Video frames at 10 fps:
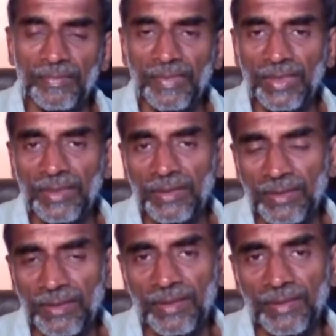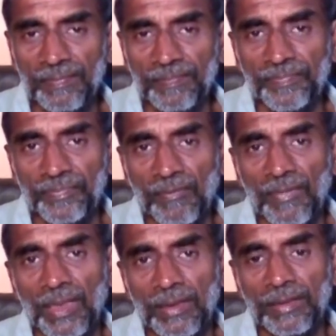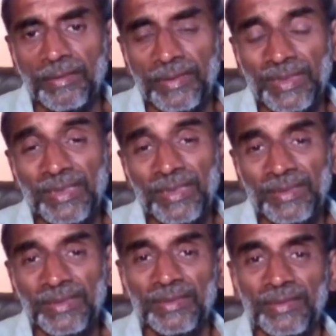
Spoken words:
various research